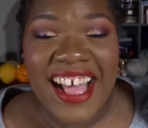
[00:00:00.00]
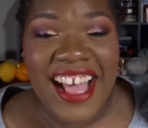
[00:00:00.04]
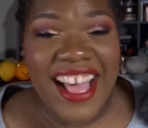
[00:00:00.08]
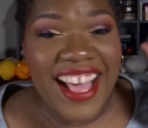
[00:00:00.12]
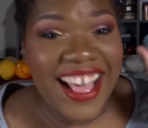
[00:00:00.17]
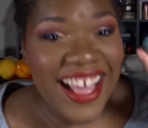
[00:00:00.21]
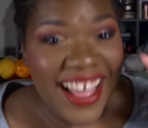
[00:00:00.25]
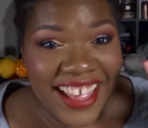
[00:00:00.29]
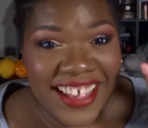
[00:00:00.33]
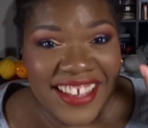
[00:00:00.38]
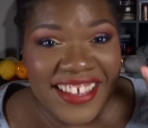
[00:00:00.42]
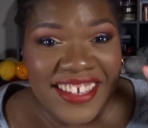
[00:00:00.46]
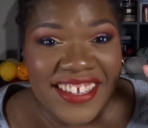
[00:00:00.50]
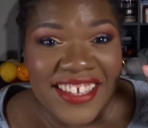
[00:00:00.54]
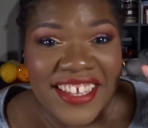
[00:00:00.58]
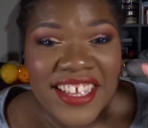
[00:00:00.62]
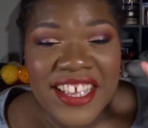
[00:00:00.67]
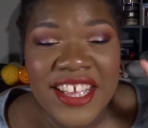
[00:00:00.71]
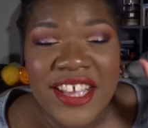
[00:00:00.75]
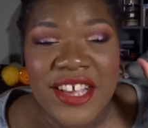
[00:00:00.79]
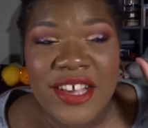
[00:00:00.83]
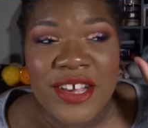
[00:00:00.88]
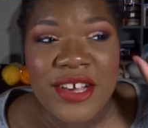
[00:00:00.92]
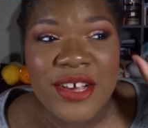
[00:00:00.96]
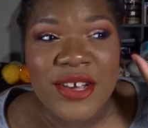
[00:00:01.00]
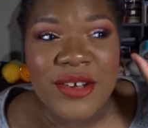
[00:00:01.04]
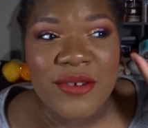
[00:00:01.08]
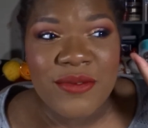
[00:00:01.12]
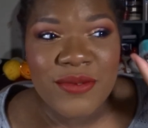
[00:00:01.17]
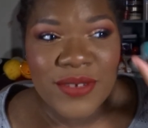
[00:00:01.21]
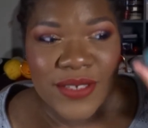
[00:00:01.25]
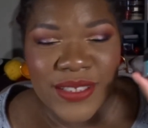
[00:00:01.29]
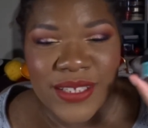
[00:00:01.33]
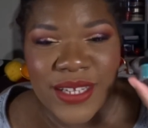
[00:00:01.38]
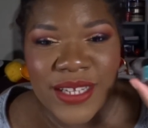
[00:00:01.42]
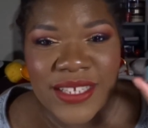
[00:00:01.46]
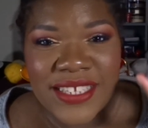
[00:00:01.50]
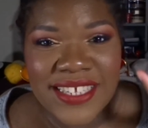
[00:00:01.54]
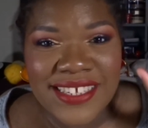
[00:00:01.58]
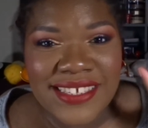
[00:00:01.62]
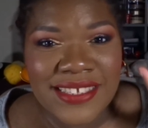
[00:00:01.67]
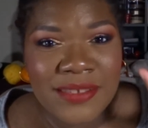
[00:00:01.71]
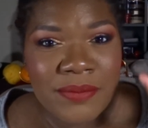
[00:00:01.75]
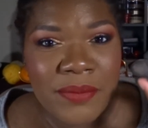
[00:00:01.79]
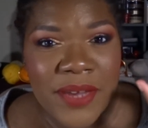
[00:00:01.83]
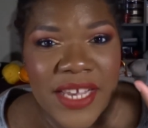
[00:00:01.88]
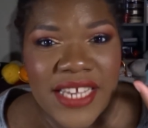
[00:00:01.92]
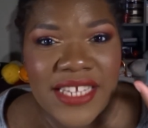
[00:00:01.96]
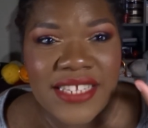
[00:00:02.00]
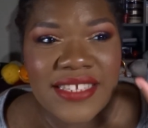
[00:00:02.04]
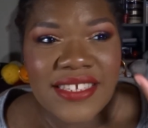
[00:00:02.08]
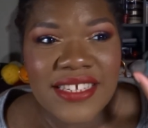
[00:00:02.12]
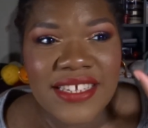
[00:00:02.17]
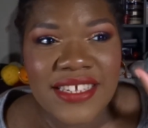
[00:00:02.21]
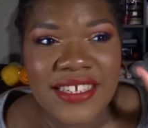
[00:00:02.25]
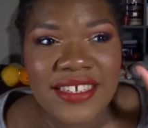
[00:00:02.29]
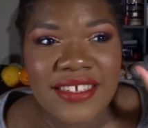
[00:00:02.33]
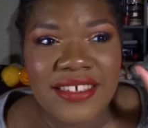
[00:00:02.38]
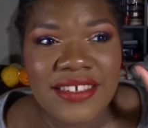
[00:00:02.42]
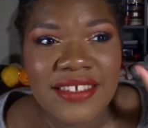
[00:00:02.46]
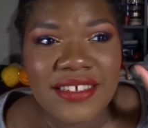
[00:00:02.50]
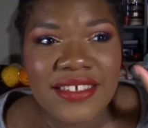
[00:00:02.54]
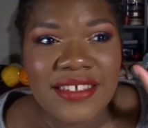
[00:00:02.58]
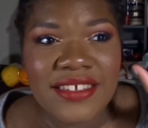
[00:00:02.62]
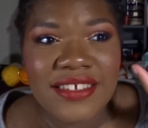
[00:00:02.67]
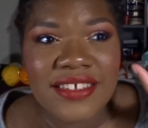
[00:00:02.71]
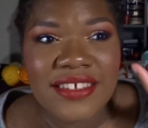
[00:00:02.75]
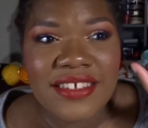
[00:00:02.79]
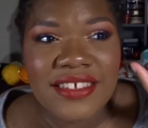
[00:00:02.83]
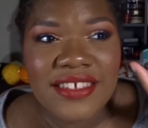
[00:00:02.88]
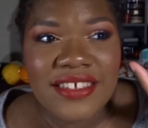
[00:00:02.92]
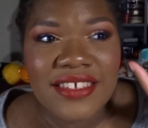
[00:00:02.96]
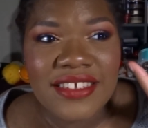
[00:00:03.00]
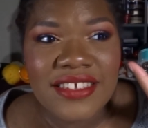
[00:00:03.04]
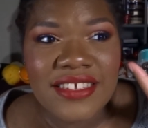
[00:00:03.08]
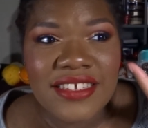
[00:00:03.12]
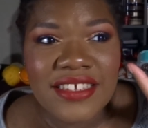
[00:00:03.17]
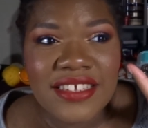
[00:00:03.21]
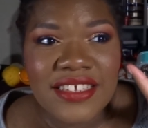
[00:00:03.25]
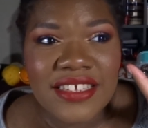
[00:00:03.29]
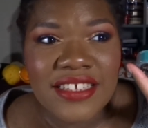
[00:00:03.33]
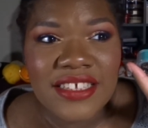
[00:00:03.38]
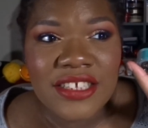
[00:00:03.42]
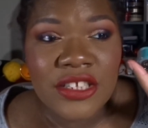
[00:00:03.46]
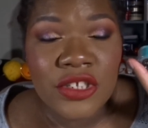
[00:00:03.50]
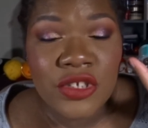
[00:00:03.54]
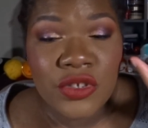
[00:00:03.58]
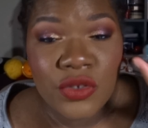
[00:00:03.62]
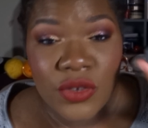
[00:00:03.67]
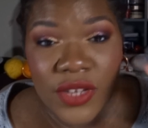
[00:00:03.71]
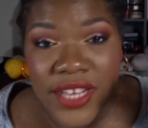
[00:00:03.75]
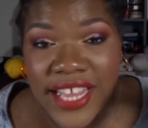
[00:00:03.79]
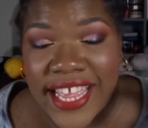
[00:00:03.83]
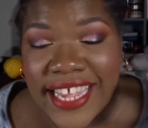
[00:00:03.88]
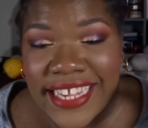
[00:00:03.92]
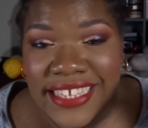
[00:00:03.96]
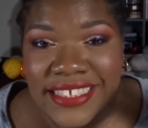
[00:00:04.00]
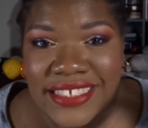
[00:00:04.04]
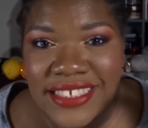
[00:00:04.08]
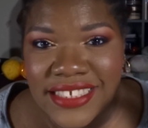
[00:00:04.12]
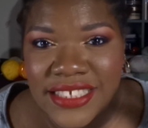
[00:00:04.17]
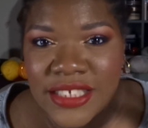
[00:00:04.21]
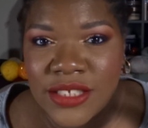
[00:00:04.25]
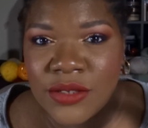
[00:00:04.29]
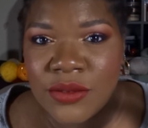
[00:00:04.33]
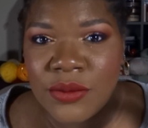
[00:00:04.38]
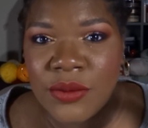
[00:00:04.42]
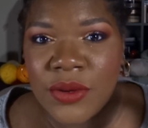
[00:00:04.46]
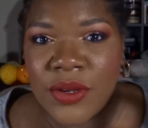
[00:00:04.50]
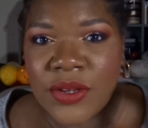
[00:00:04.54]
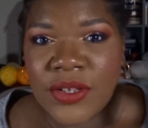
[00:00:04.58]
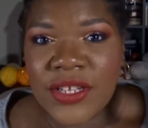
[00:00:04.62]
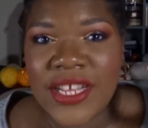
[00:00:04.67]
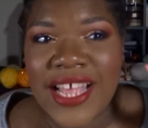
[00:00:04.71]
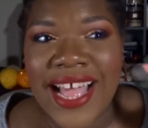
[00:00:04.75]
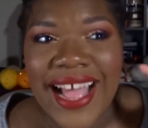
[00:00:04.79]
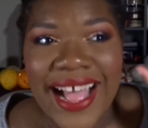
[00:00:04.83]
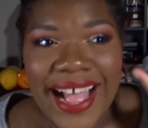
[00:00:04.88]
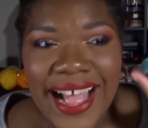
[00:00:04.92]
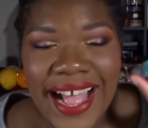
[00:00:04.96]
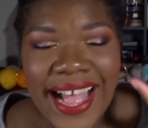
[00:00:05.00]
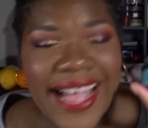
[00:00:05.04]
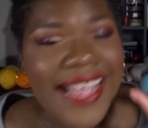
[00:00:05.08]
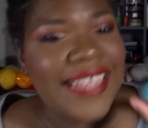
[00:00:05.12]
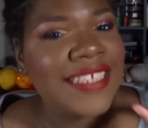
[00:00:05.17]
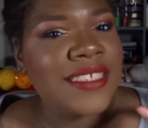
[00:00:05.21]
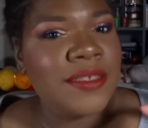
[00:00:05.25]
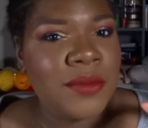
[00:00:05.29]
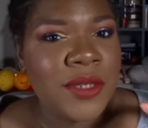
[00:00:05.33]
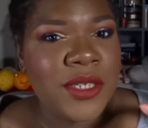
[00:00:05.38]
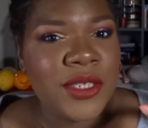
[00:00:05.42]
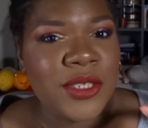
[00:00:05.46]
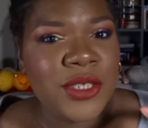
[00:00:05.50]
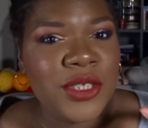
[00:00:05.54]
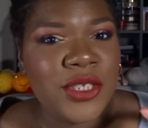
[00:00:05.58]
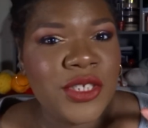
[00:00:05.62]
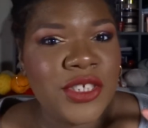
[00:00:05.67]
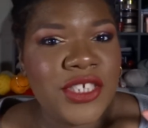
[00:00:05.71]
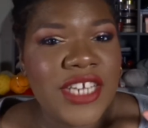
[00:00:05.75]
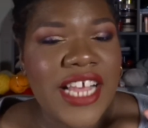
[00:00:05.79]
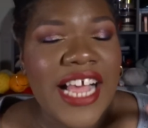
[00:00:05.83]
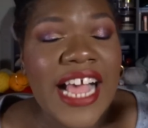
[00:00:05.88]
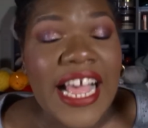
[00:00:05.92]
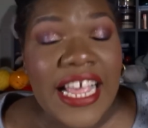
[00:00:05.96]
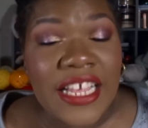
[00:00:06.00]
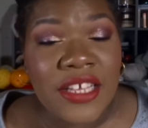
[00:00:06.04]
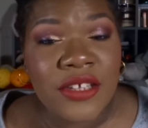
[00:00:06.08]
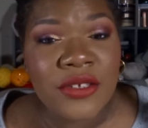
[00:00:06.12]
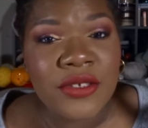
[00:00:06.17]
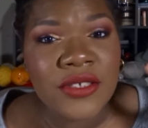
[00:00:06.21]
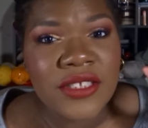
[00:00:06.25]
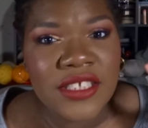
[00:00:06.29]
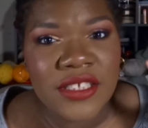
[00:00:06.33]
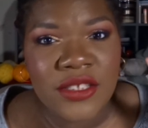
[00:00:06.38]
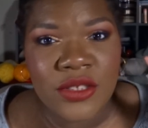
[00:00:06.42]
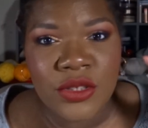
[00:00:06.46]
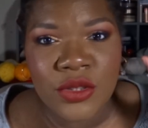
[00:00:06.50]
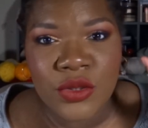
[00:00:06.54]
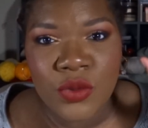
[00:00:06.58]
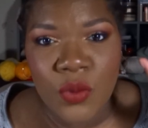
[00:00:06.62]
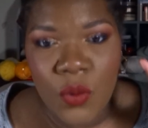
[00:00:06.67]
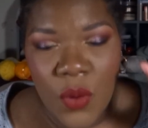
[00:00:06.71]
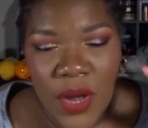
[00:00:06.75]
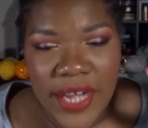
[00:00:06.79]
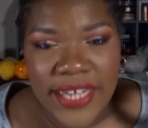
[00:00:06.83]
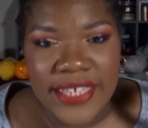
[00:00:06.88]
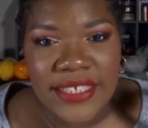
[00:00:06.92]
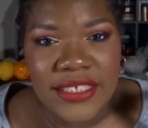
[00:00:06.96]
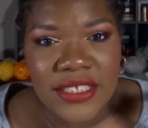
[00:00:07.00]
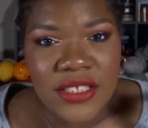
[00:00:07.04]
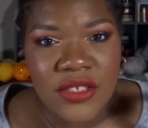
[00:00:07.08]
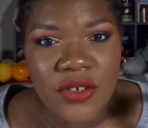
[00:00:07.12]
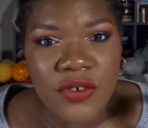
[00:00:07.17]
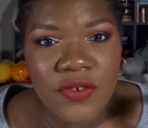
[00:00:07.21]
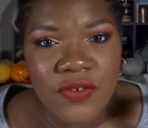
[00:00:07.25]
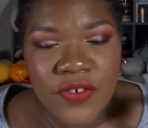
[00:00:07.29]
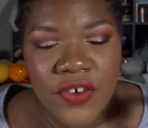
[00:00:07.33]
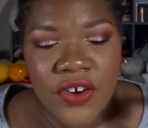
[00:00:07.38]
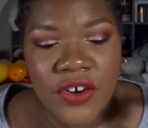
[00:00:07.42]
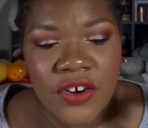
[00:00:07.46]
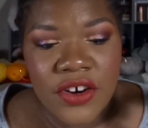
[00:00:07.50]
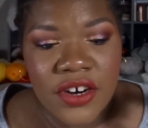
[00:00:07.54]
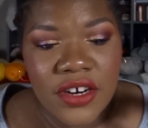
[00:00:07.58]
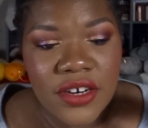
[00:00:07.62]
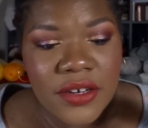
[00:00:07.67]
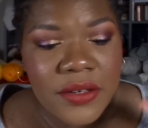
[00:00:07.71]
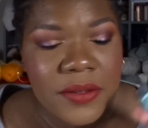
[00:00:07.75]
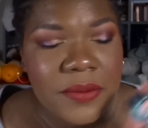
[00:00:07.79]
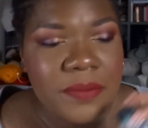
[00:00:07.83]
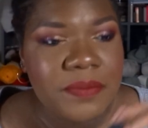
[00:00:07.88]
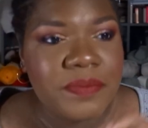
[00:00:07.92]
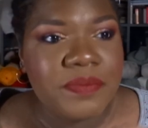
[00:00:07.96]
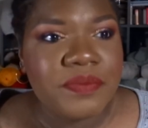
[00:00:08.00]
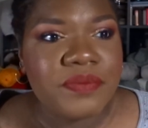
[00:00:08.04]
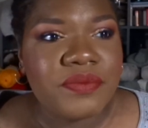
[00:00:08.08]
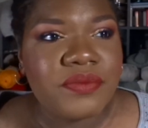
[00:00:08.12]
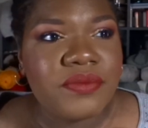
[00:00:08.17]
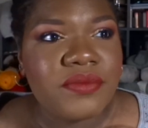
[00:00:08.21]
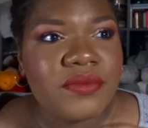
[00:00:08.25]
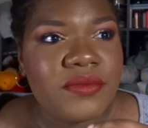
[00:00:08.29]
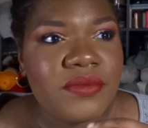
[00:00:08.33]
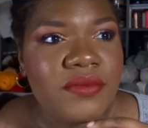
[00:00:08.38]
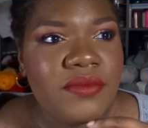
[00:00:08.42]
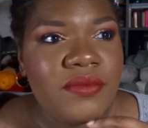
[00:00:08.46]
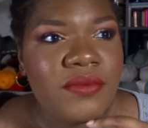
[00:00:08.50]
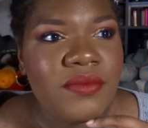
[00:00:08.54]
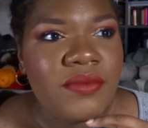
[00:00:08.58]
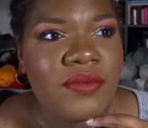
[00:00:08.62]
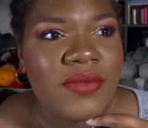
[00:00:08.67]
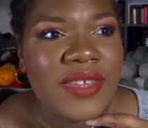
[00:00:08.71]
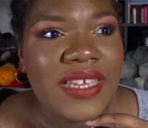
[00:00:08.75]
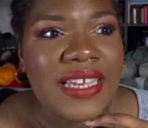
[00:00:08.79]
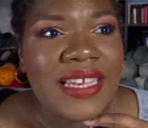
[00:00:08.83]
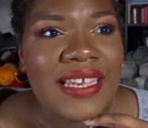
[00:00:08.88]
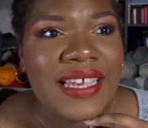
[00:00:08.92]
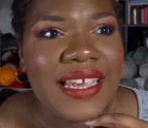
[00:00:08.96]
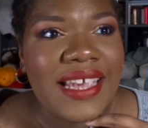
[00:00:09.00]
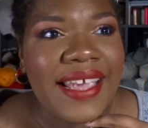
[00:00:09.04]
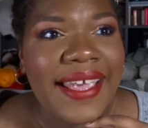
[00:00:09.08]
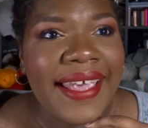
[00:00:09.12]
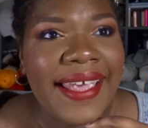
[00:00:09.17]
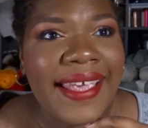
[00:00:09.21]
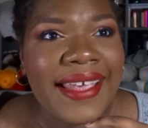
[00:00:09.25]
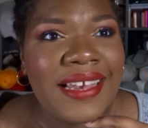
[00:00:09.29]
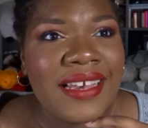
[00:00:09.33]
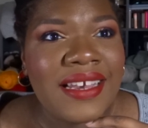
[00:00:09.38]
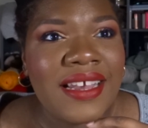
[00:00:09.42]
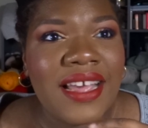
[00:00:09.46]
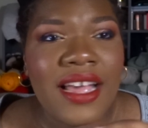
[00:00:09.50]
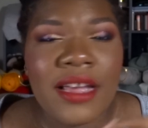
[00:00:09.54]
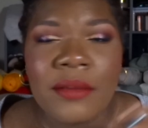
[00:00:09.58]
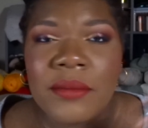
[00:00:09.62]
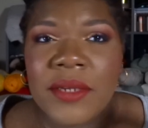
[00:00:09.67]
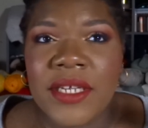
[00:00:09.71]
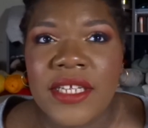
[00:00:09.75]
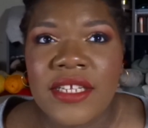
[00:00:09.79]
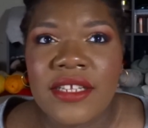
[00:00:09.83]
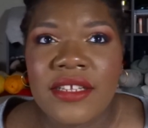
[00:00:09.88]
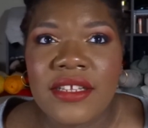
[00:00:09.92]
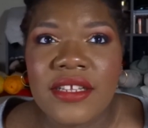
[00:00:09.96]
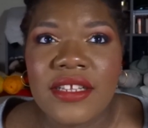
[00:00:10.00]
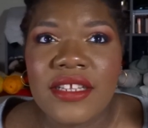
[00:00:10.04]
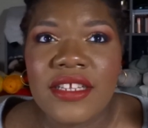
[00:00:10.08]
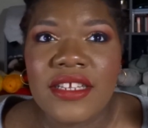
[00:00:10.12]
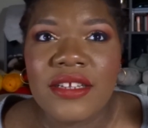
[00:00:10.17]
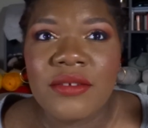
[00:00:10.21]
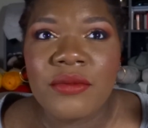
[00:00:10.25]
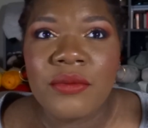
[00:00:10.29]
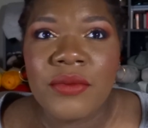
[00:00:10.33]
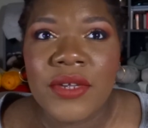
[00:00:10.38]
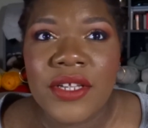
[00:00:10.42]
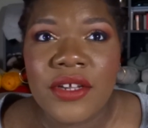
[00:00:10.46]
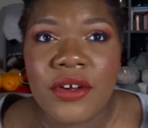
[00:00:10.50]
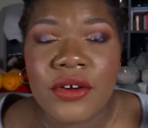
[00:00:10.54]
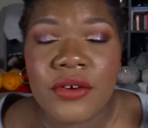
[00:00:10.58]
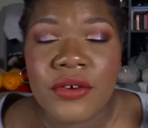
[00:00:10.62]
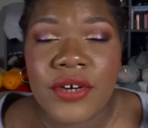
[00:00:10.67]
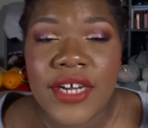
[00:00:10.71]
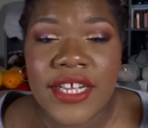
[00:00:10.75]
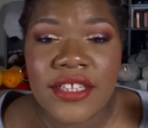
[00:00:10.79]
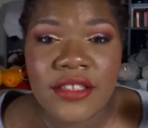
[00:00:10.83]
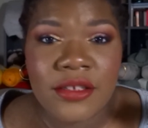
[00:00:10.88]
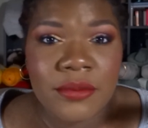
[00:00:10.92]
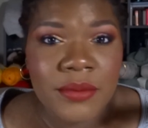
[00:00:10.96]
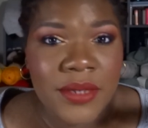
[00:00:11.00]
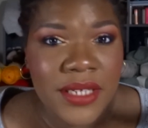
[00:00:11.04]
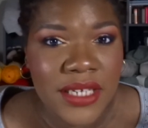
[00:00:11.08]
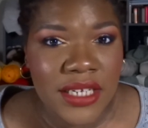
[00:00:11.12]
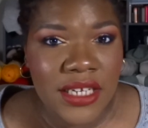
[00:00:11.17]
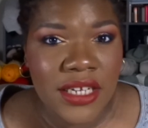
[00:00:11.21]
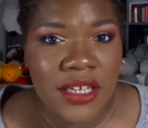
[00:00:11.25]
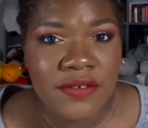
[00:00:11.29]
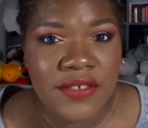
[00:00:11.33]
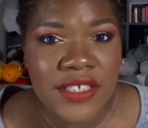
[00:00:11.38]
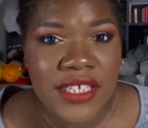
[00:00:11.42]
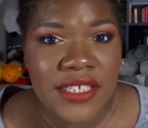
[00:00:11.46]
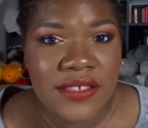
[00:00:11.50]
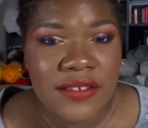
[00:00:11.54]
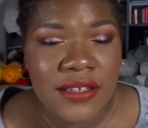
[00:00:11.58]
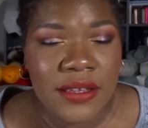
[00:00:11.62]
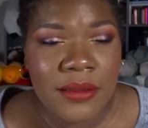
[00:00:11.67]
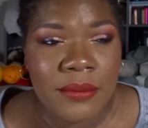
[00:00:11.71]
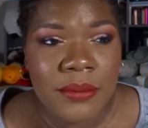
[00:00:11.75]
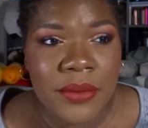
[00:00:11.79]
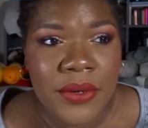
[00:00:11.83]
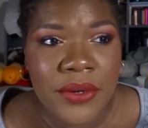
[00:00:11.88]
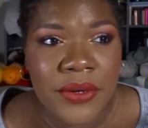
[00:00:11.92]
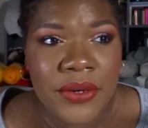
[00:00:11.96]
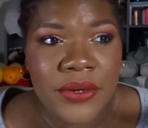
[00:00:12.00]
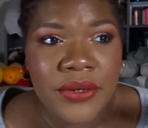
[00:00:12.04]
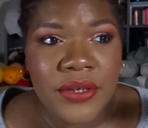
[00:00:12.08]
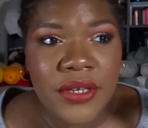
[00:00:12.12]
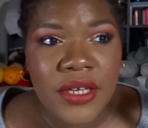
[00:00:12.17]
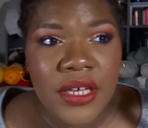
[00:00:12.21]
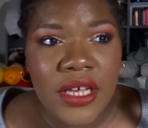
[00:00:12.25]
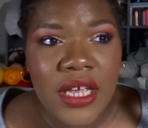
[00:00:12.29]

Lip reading: I was not expecting to like this one as much. I used it twice so far, and I mean, we are at the beginning of September.